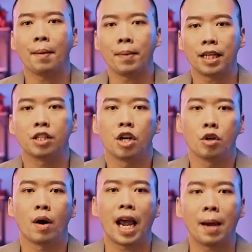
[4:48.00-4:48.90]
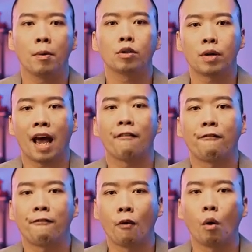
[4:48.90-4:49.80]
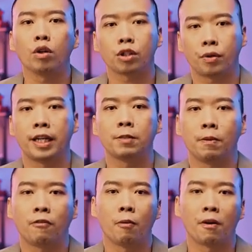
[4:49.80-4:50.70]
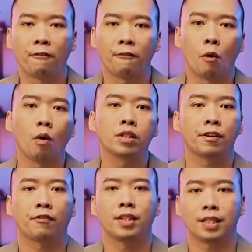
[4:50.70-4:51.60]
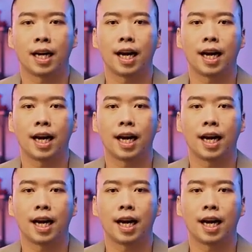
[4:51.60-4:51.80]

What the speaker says: That means you're able to have 4 screens performing 4 different